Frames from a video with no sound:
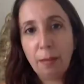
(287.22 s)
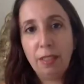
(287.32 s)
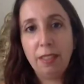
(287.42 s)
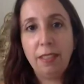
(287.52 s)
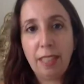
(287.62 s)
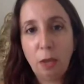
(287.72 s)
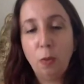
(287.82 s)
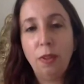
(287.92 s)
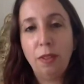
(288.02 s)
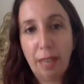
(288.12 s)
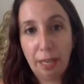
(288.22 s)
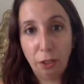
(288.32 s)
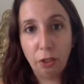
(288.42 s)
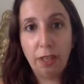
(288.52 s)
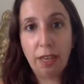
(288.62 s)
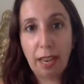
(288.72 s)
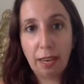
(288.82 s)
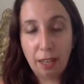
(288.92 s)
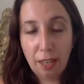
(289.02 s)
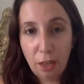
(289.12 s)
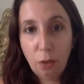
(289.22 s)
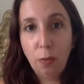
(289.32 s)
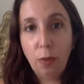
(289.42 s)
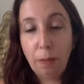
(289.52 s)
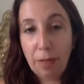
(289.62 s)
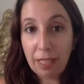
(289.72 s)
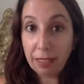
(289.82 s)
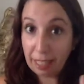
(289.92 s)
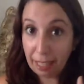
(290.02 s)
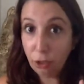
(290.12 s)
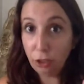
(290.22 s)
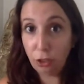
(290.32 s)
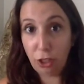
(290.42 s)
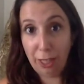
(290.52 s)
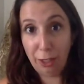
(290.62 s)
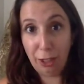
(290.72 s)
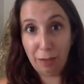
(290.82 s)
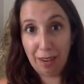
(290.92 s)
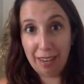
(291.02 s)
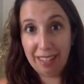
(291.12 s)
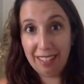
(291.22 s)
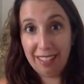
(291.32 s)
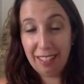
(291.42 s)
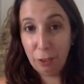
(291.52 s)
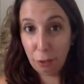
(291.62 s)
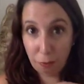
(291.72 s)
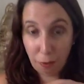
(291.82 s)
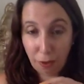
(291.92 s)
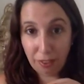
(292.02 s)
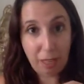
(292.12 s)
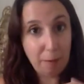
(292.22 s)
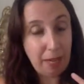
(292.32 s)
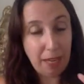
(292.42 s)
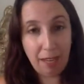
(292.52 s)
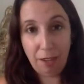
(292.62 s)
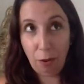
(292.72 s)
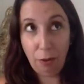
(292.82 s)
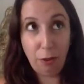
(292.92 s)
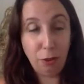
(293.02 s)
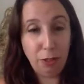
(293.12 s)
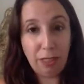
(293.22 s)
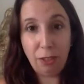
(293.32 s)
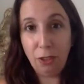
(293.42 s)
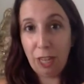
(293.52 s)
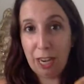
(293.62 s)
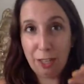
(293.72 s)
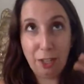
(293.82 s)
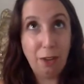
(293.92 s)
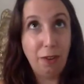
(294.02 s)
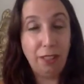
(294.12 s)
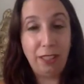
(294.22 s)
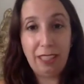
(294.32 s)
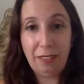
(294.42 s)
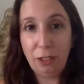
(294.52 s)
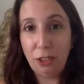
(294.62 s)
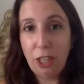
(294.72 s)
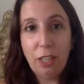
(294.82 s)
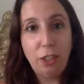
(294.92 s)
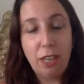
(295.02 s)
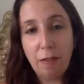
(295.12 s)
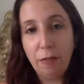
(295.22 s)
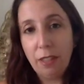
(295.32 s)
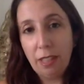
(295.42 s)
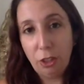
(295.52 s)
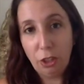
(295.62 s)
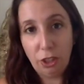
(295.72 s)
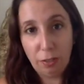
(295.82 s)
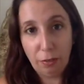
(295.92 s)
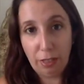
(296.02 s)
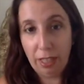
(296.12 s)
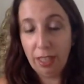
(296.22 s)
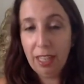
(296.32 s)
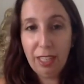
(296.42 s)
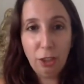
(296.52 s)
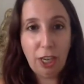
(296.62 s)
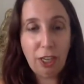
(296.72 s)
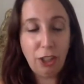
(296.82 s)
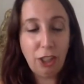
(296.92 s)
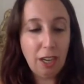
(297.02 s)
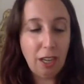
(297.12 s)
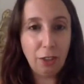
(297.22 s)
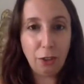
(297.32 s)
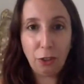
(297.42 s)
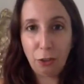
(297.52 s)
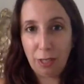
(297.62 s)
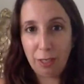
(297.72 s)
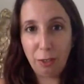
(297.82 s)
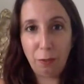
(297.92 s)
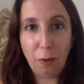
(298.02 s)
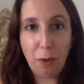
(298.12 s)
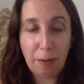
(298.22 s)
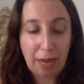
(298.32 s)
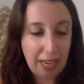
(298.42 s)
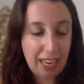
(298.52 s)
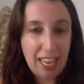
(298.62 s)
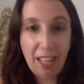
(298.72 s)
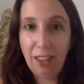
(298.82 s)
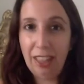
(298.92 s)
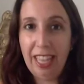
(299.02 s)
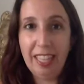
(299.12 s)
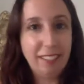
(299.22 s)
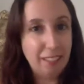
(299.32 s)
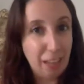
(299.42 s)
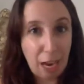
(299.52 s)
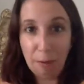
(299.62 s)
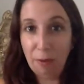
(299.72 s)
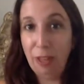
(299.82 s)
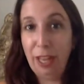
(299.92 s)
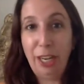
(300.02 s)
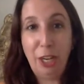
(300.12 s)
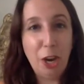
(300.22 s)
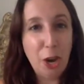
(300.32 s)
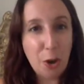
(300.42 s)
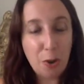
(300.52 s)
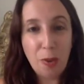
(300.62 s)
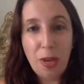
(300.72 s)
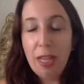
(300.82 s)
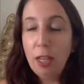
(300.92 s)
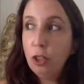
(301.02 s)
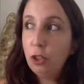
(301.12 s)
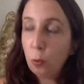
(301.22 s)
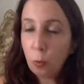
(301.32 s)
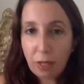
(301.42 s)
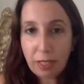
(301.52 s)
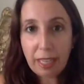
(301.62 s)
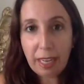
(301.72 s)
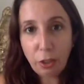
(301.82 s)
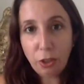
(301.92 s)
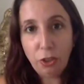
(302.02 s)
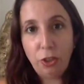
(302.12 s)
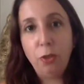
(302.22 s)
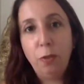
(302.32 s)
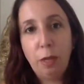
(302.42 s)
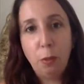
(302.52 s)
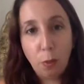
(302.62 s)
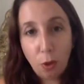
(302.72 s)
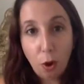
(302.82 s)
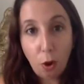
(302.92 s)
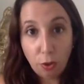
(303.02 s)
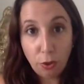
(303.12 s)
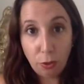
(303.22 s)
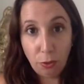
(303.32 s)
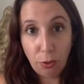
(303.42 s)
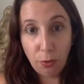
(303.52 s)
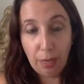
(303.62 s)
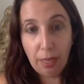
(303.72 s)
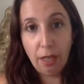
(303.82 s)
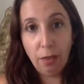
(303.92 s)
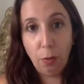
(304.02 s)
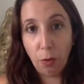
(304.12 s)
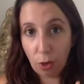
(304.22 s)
to sync with nature again. Because nature's changing, right? So fall's coming in, all the trees are changing, all the leaves are changing, everything's shifting. changing colors, transforming. It's a time of letting go. So what nature's doing, we're also doing. We're